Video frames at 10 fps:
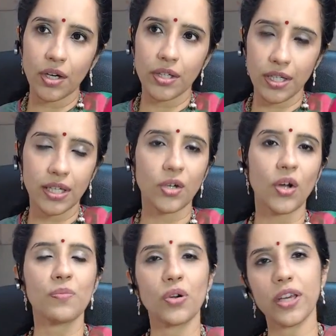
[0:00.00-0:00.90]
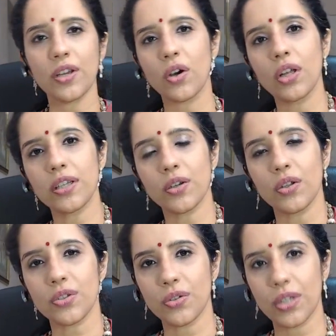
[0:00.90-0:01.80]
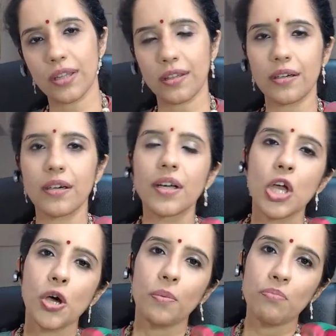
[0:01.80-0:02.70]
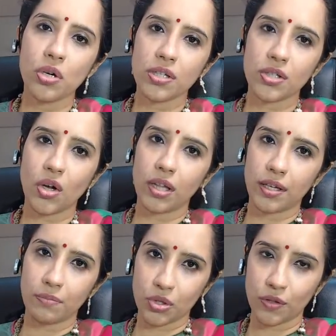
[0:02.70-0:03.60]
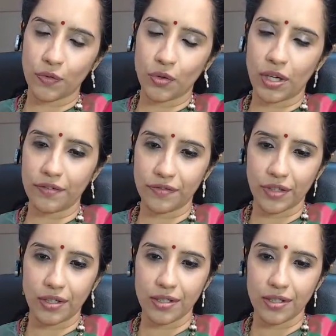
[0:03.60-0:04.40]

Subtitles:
on in an onboarding call, and also in the bonus call that most of you have